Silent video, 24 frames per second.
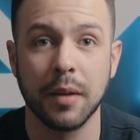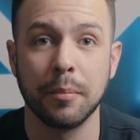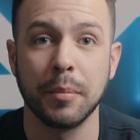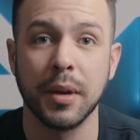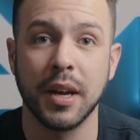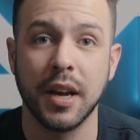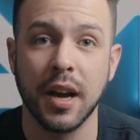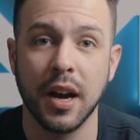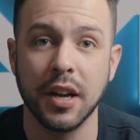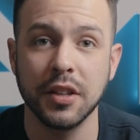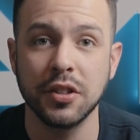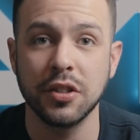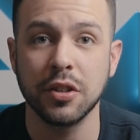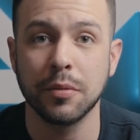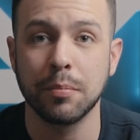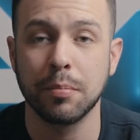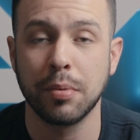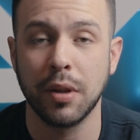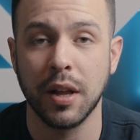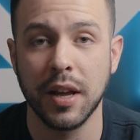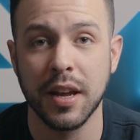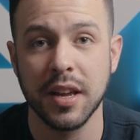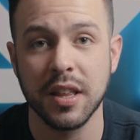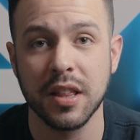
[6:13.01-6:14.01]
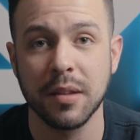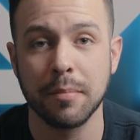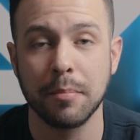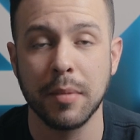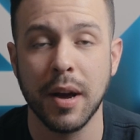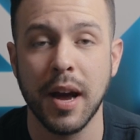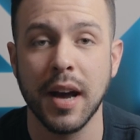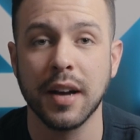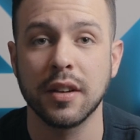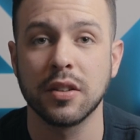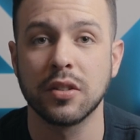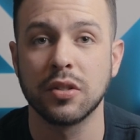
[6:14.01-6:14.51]
Because you're playing them
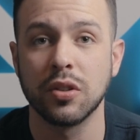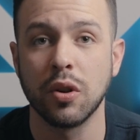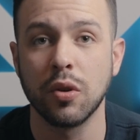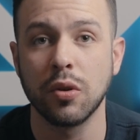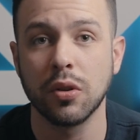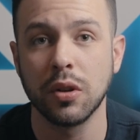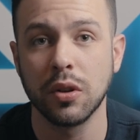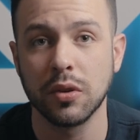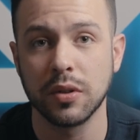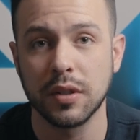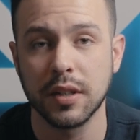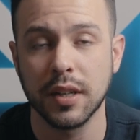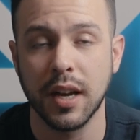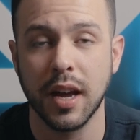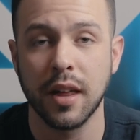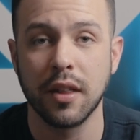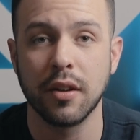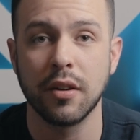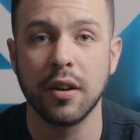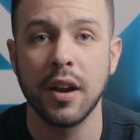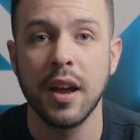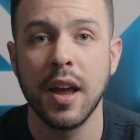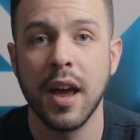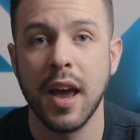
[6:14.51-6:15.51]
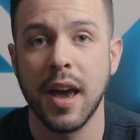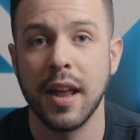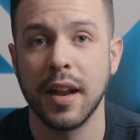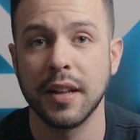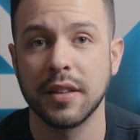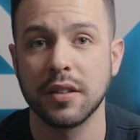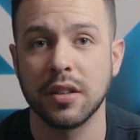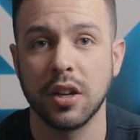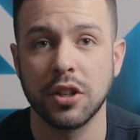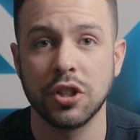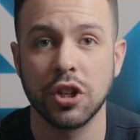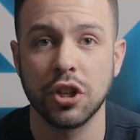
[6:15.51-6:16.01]
back so close together and
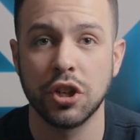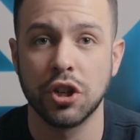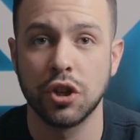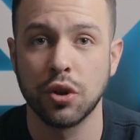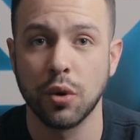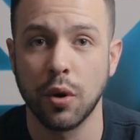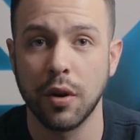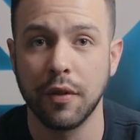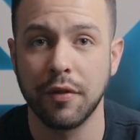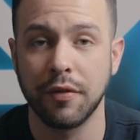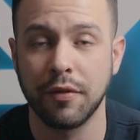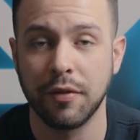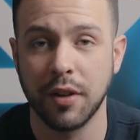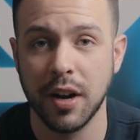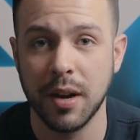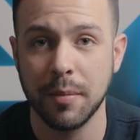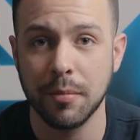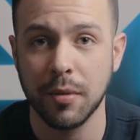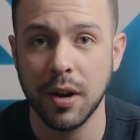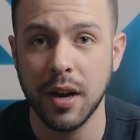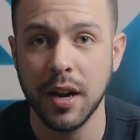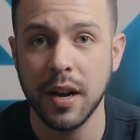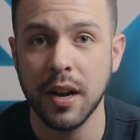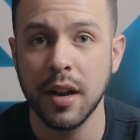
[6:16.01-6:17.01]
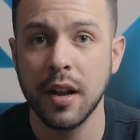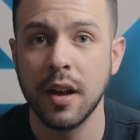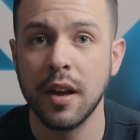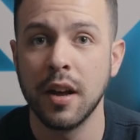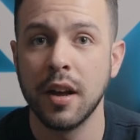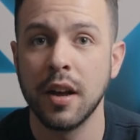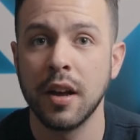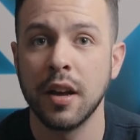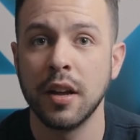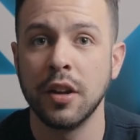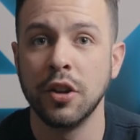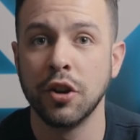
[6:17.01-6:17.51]
at such a short frame rate,
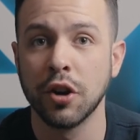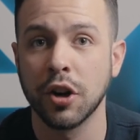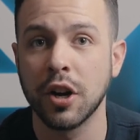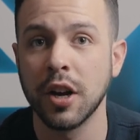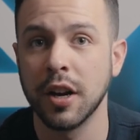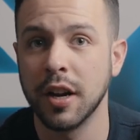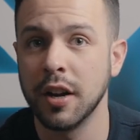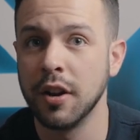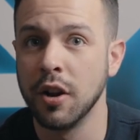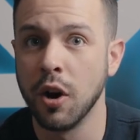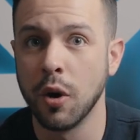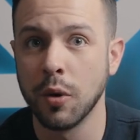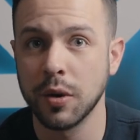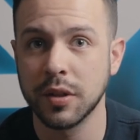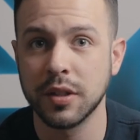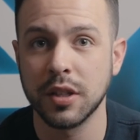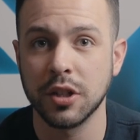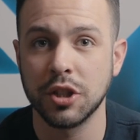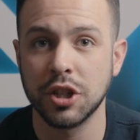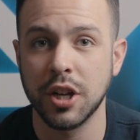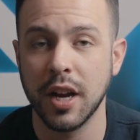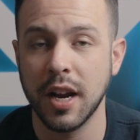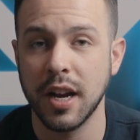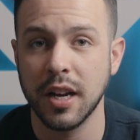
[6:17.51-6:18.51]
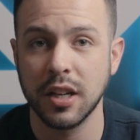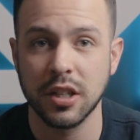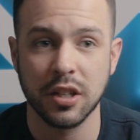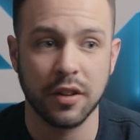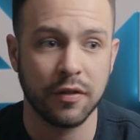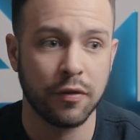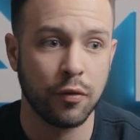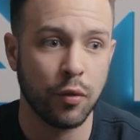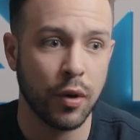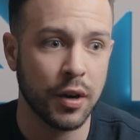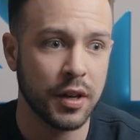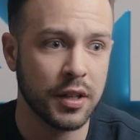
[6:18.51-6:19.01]
you're gonna notice a change.
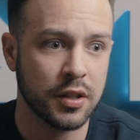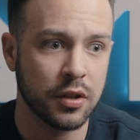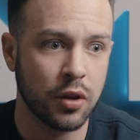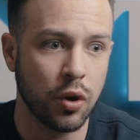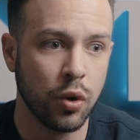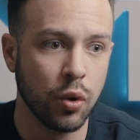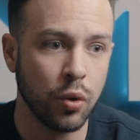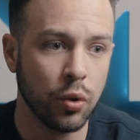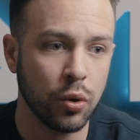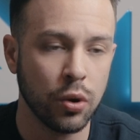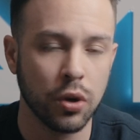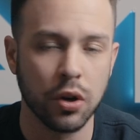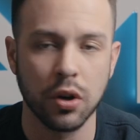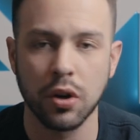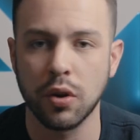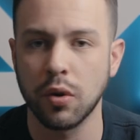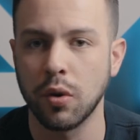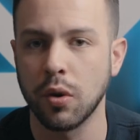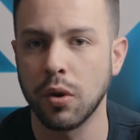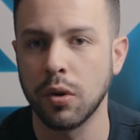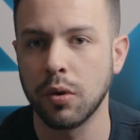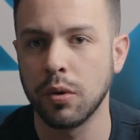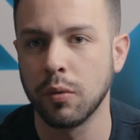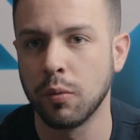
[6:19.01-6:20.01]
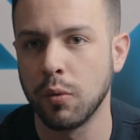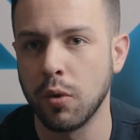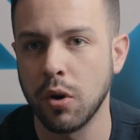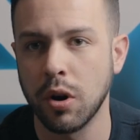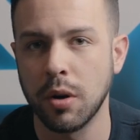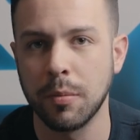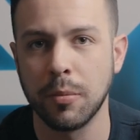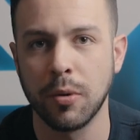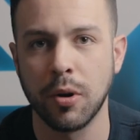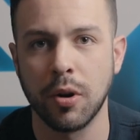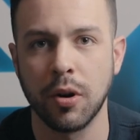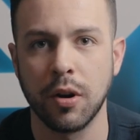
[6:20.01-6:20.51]
If one is cooler or
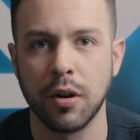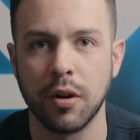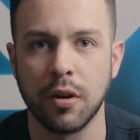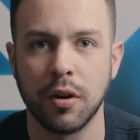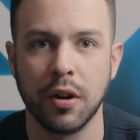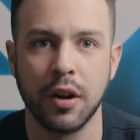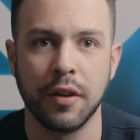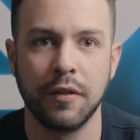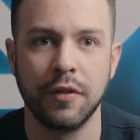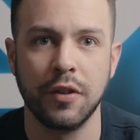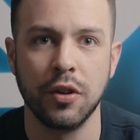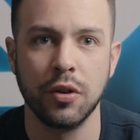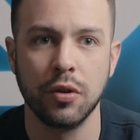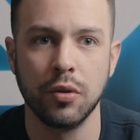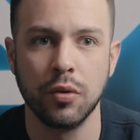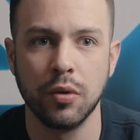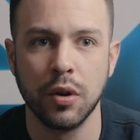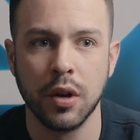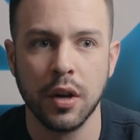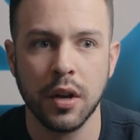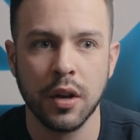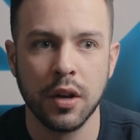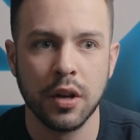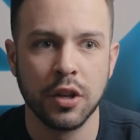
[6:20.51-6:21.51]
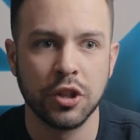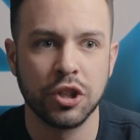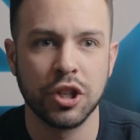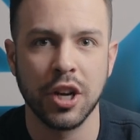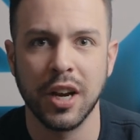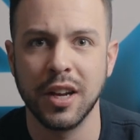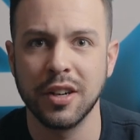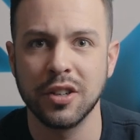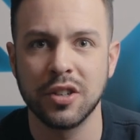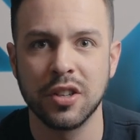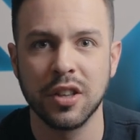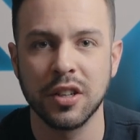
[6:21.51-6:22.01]
warmer, or if you
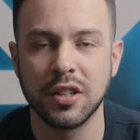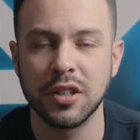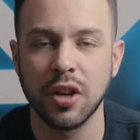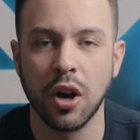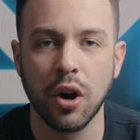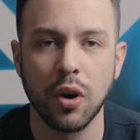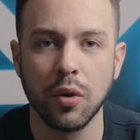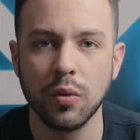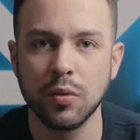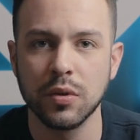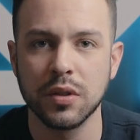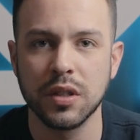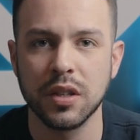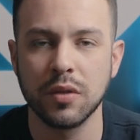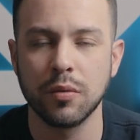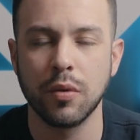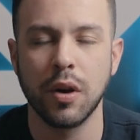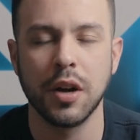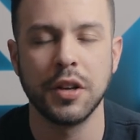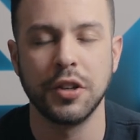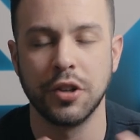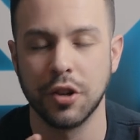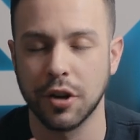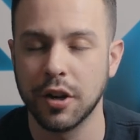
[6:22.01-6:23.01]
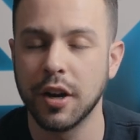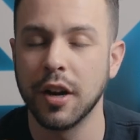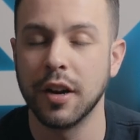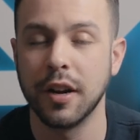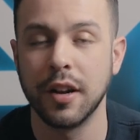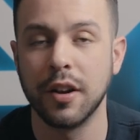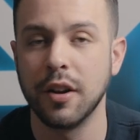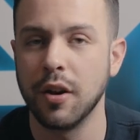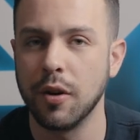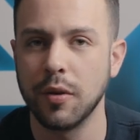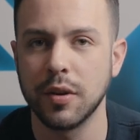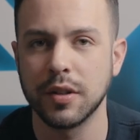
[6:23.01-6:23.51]
change the tones in one, you're
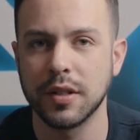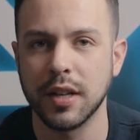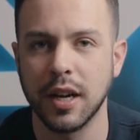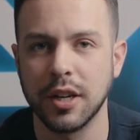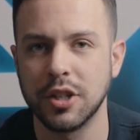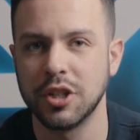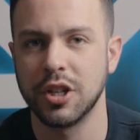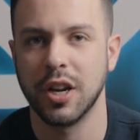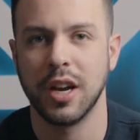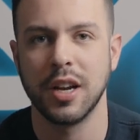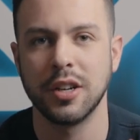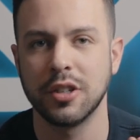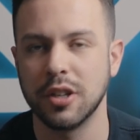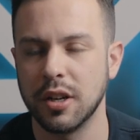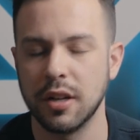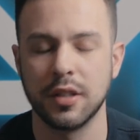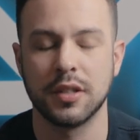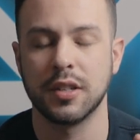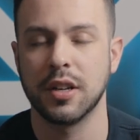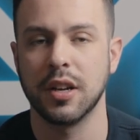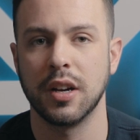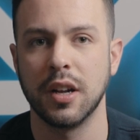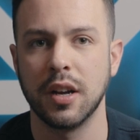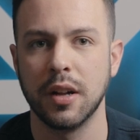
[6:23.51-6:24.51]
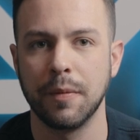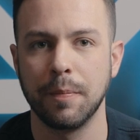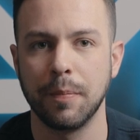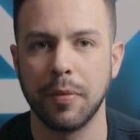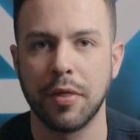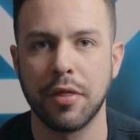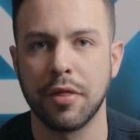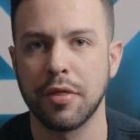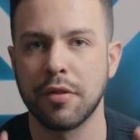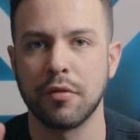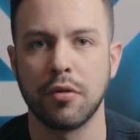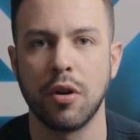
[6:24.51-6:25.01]
gonna notice that change, and it's gonna
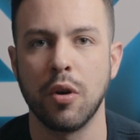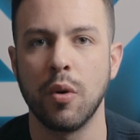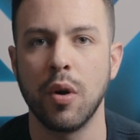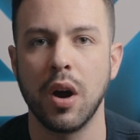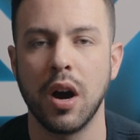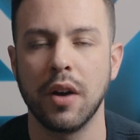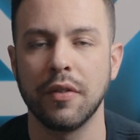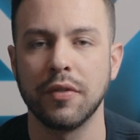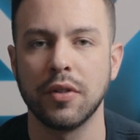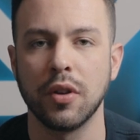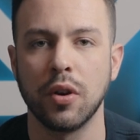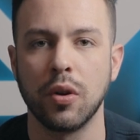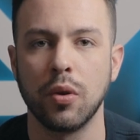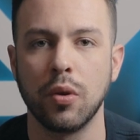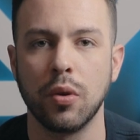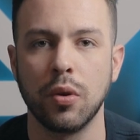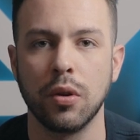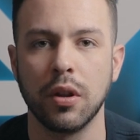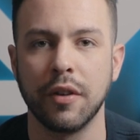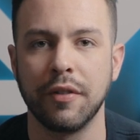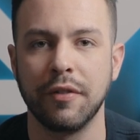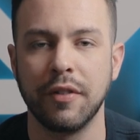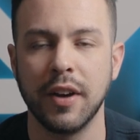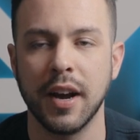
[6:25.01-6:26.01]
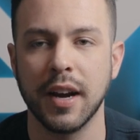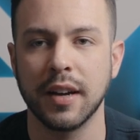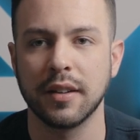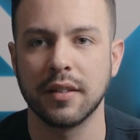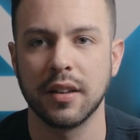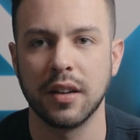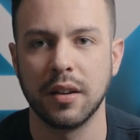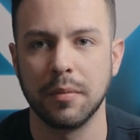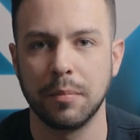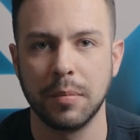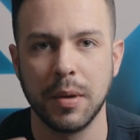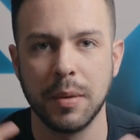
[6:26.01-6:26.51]
throw off the whole
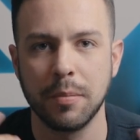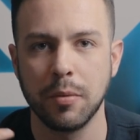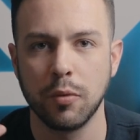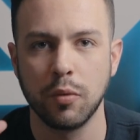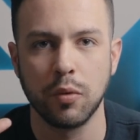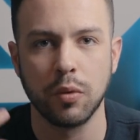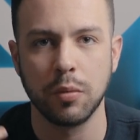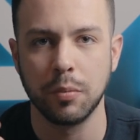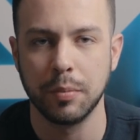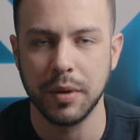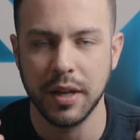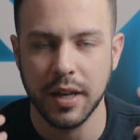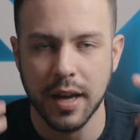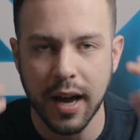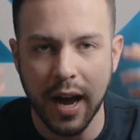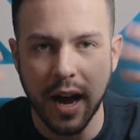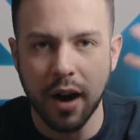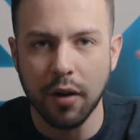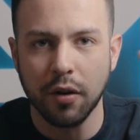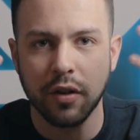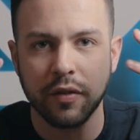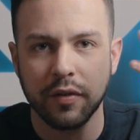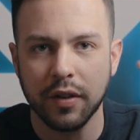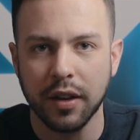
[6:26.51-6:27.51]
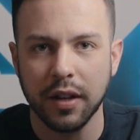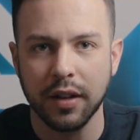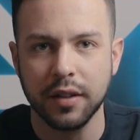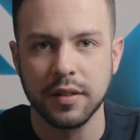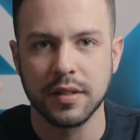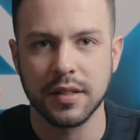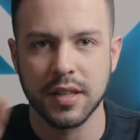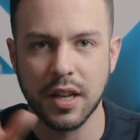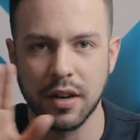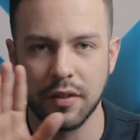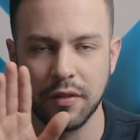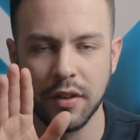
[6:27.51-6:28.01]
effect and people will be out of it.
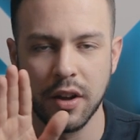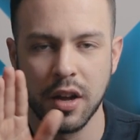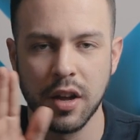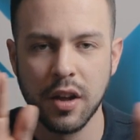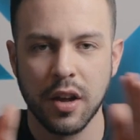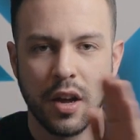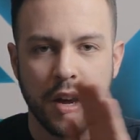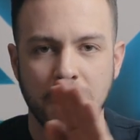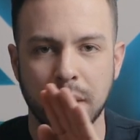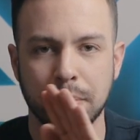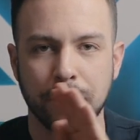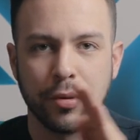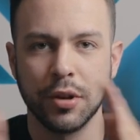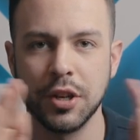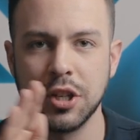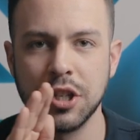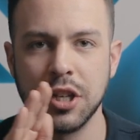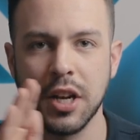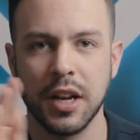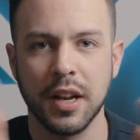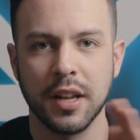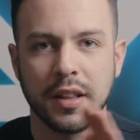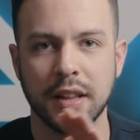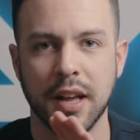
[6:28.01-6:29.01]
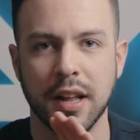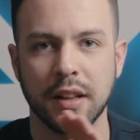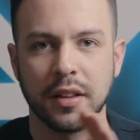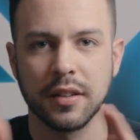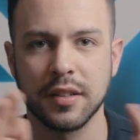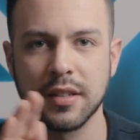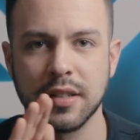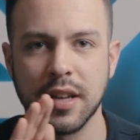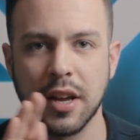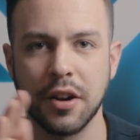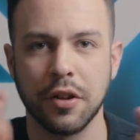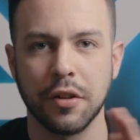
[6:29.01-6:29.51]
Instead of appreciating
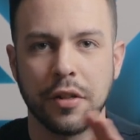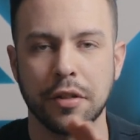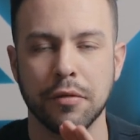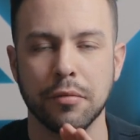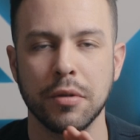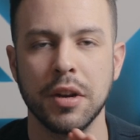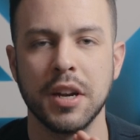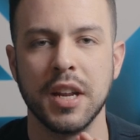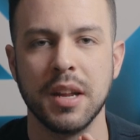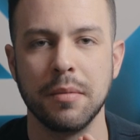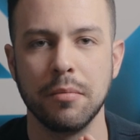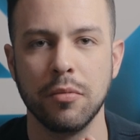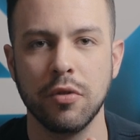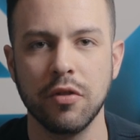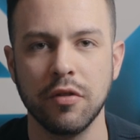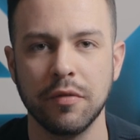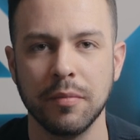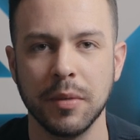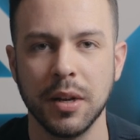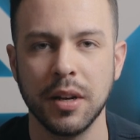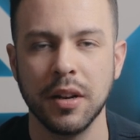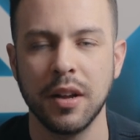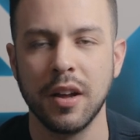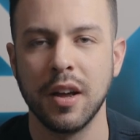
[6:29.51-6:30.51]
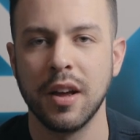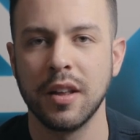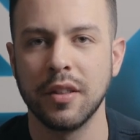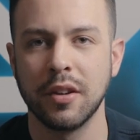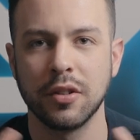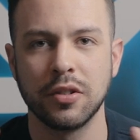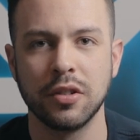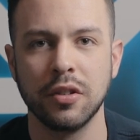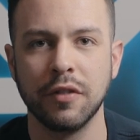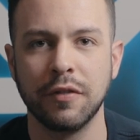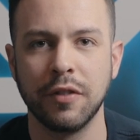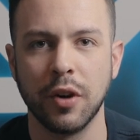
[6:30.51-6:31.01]
that subtle 3D movement,
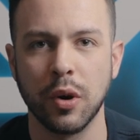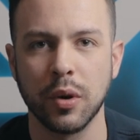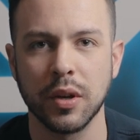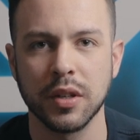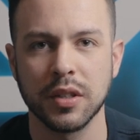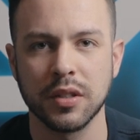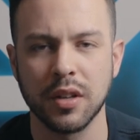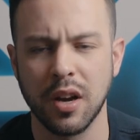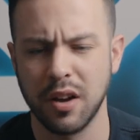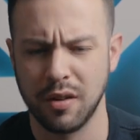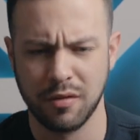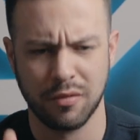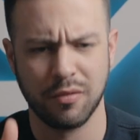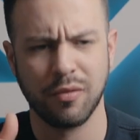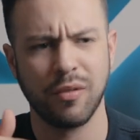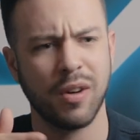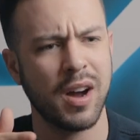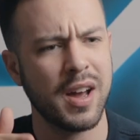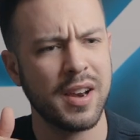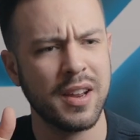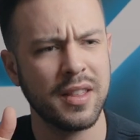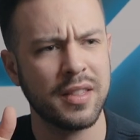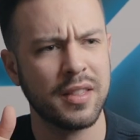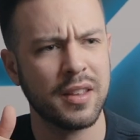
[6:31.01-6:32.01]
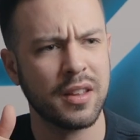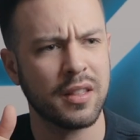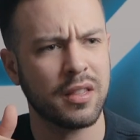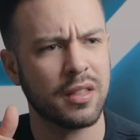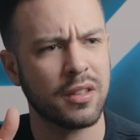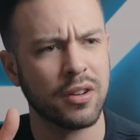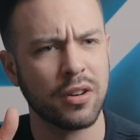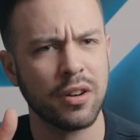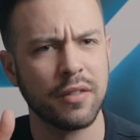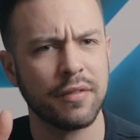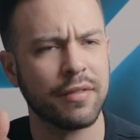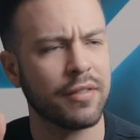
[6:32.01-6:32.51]
they're too focused on, why did the
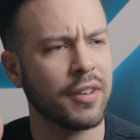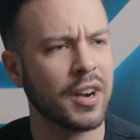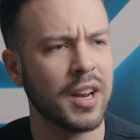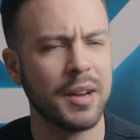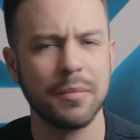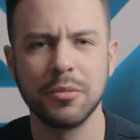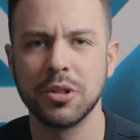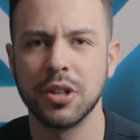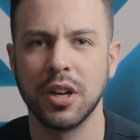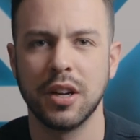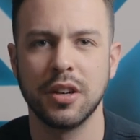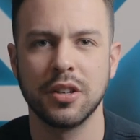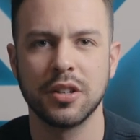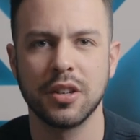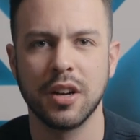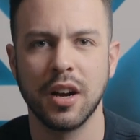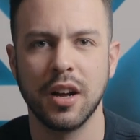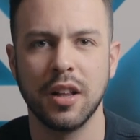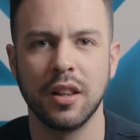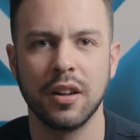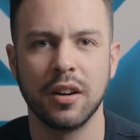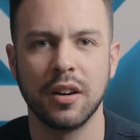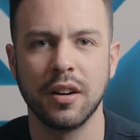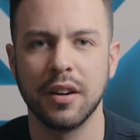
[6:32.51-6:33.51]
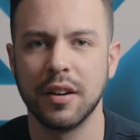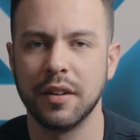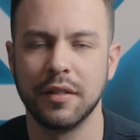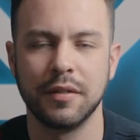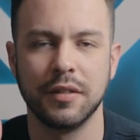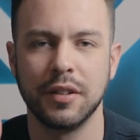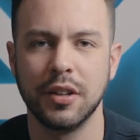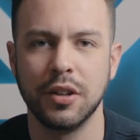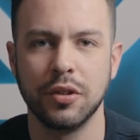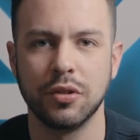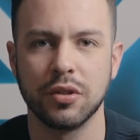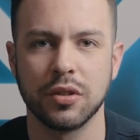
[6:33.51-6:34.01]
third frame change color?
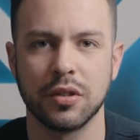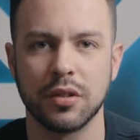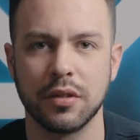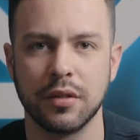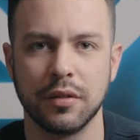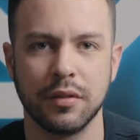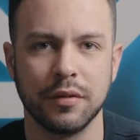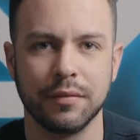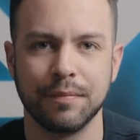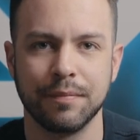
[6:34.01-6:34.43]
And you just,